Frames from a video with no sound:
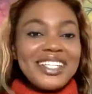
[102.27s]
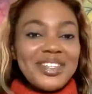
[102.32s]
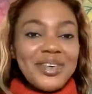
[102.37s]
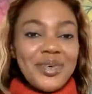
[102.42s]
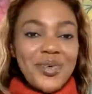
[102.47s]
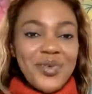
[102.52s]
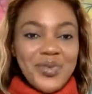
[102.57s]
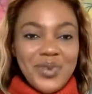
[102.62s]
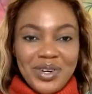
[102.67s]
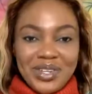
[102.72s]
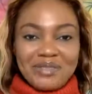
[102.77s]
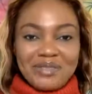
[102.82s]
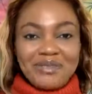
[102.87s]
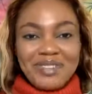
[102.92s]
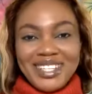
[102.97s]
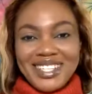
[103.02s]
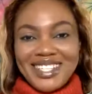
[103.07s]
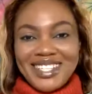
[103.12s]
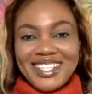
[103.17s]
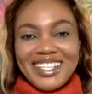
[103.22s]
the
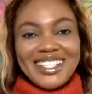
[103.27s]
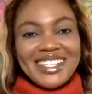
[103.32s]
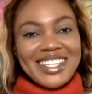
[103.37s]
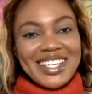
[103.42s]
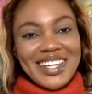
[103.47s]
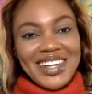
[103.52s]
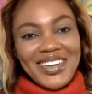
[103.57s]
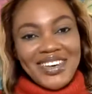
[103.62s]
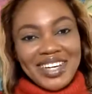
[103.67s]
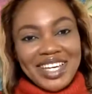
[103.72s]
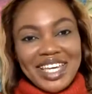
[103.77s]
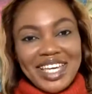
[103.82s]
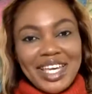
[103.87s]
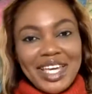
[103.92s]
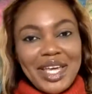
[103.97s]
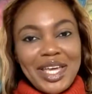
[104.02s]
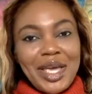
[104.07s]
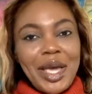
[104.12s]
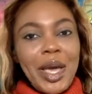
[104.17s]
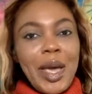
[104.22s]
1%
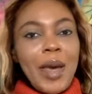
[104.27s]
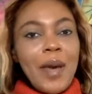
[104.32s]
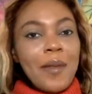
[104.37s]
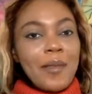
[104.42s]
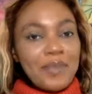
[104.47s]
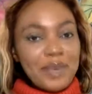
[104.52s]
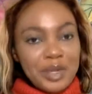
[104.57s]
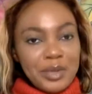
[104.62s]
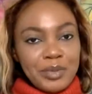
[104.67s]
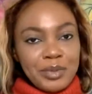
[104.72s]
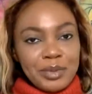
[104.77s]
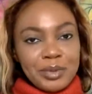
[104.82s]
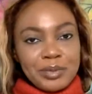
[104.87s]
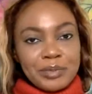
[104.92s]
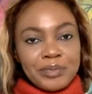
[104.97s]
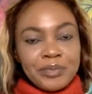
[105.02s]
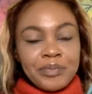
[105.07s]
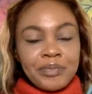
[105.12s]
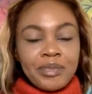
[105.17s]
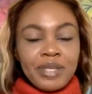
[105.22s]
lucky
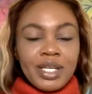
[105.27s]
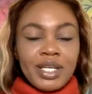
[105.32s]
people.